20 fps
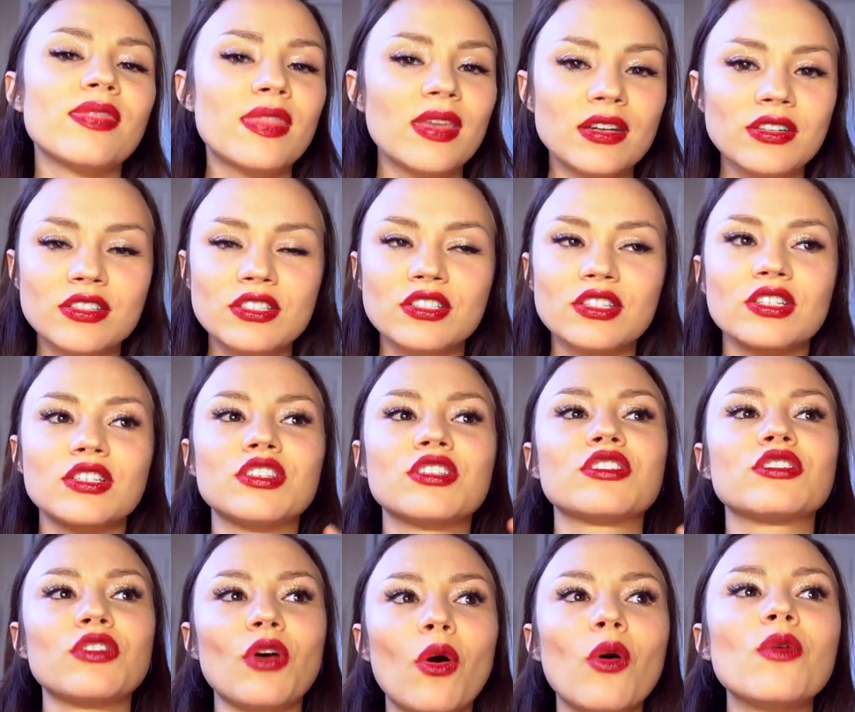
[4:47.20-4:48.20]
There's just
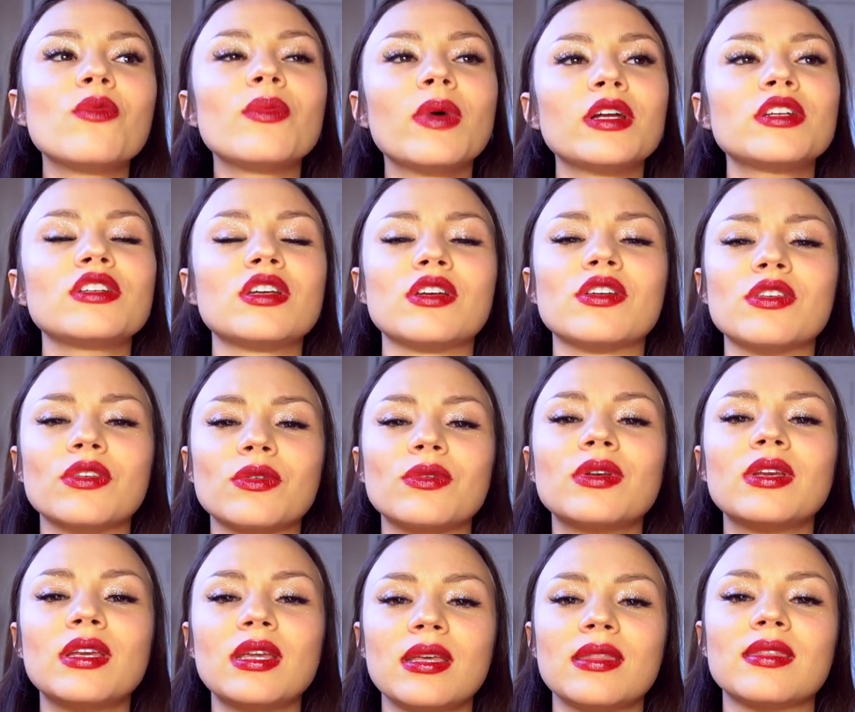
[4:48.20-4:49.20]
so much
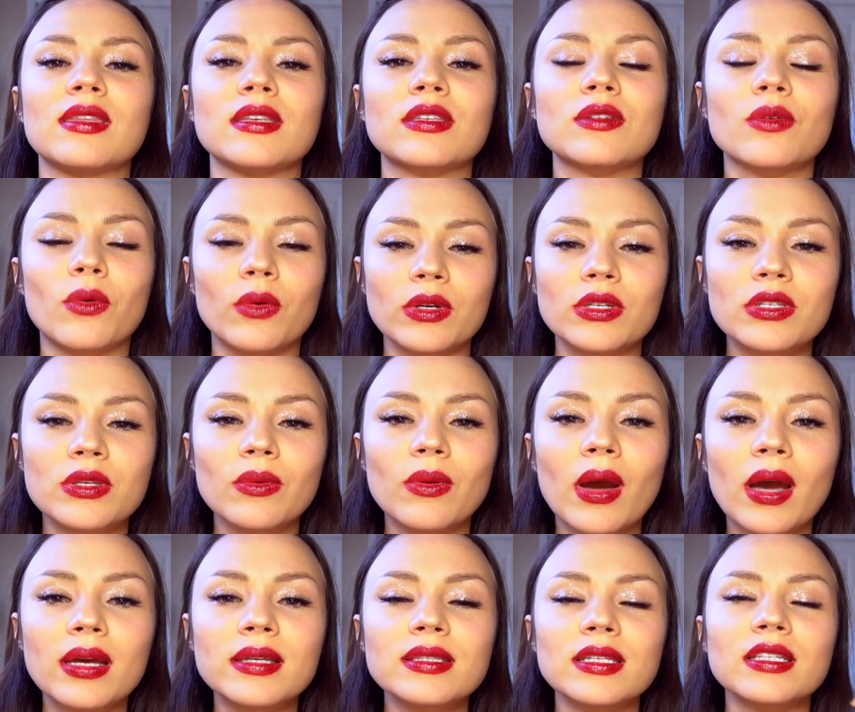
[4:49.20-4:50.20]
included in this course, you
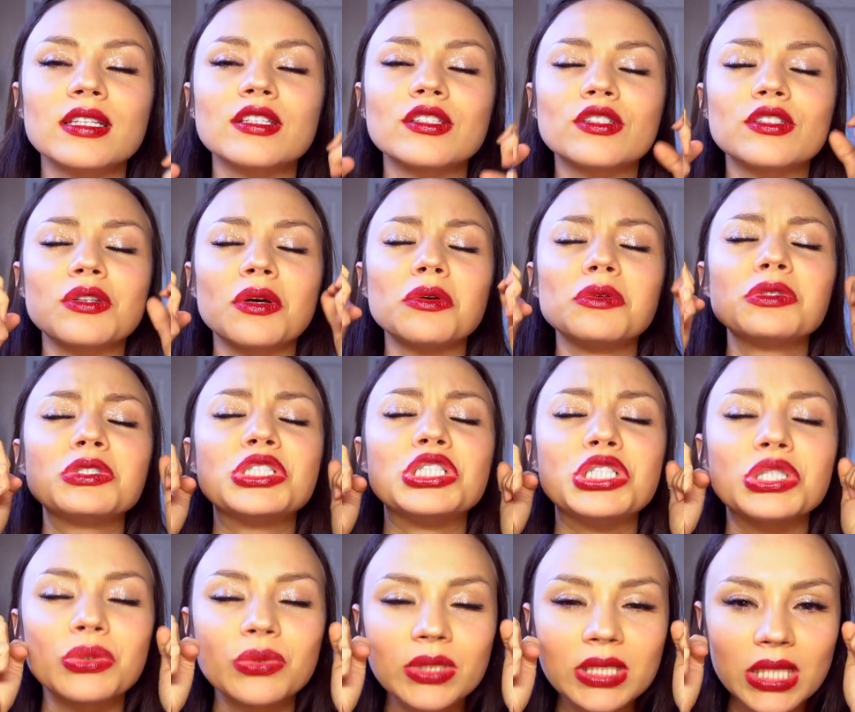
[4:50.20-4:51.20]
guys. It is so
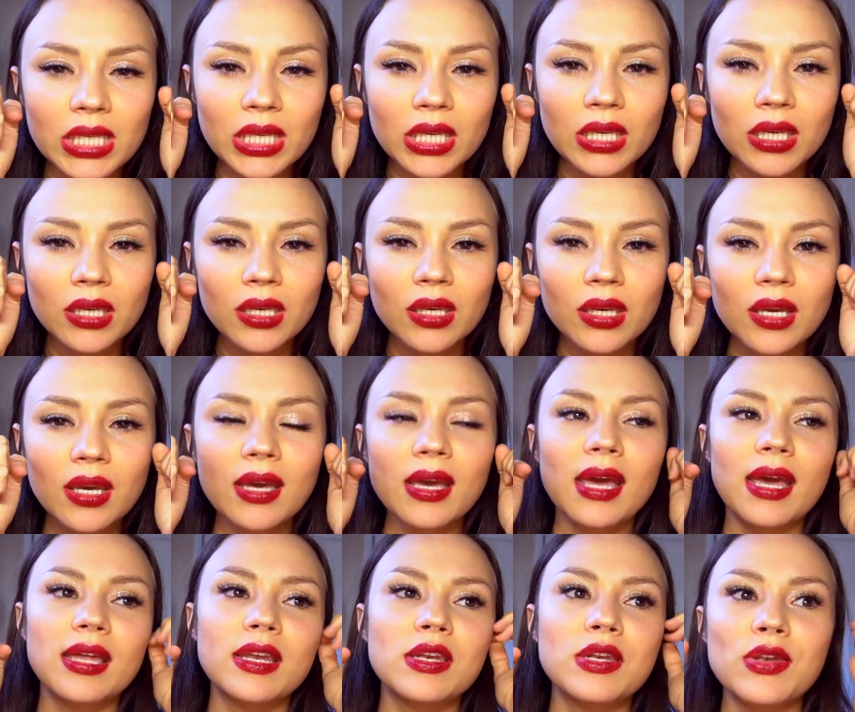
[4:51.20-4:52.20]
juicy.
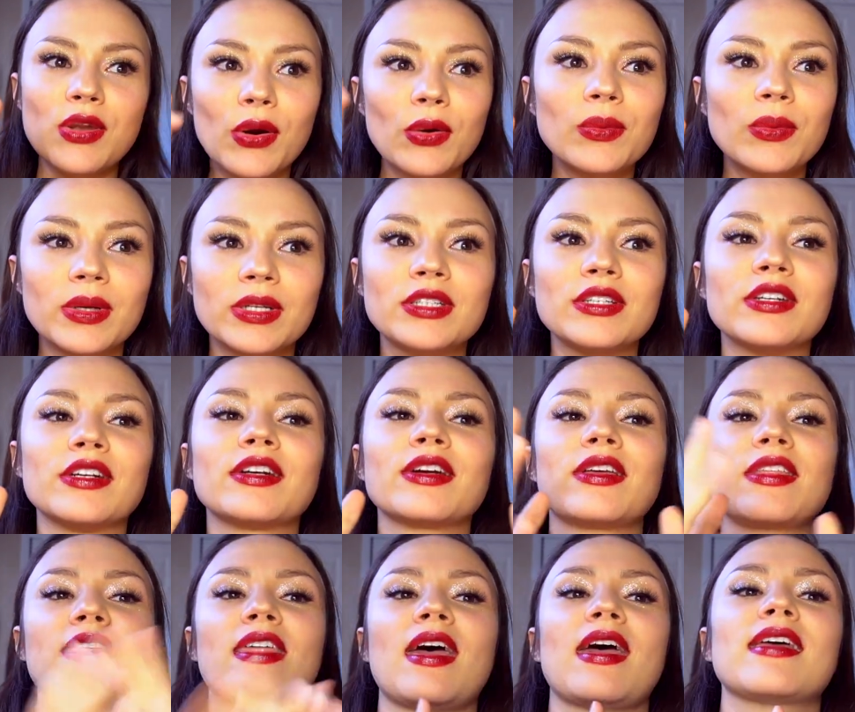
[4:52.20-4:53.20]
No
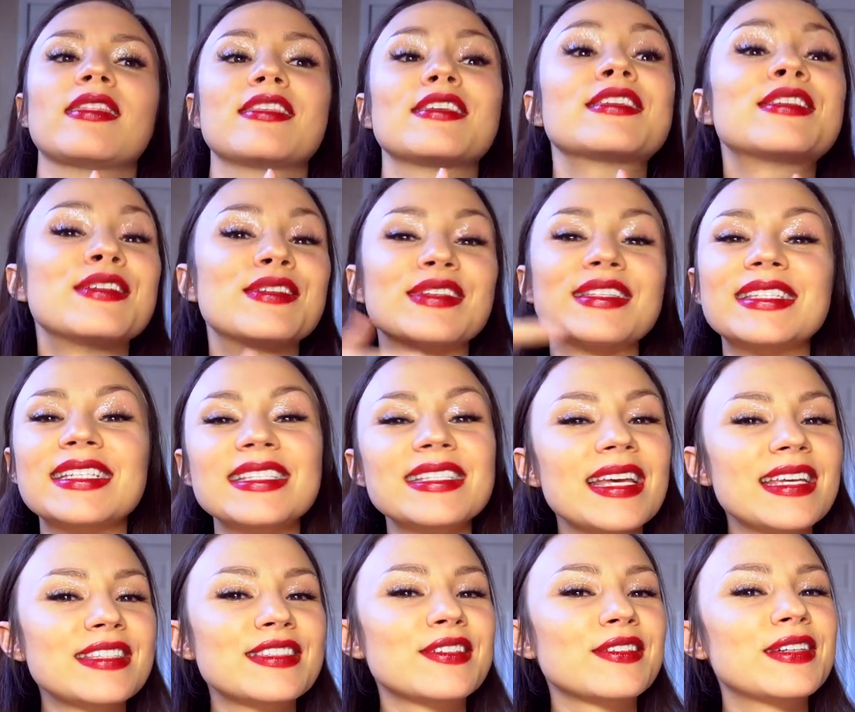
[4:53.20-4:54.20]
wonder that the student
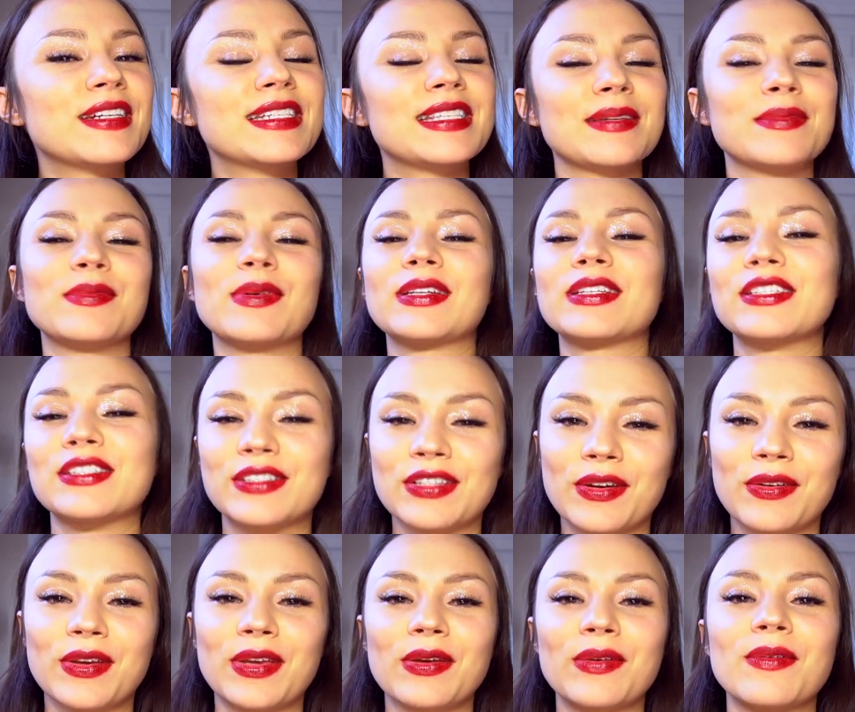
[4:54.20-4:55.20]
success stories I'm about to
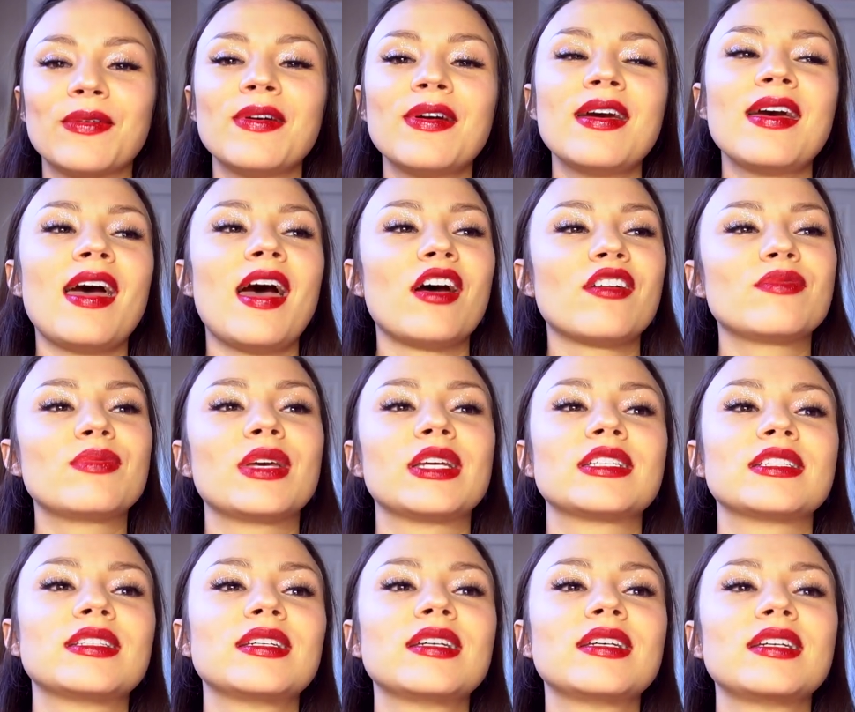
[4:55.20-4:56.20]
show you have
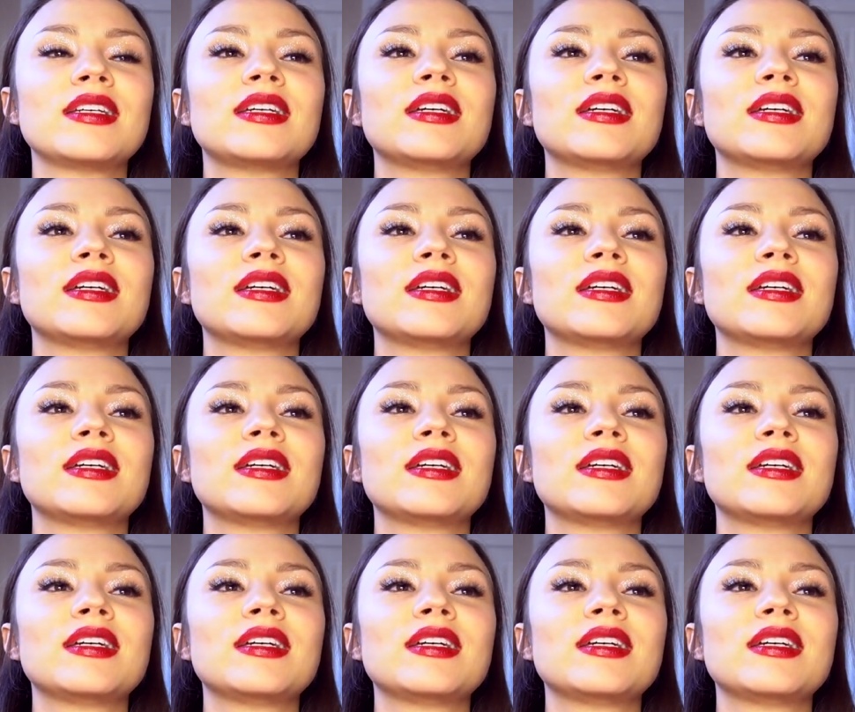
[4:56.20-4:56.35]
been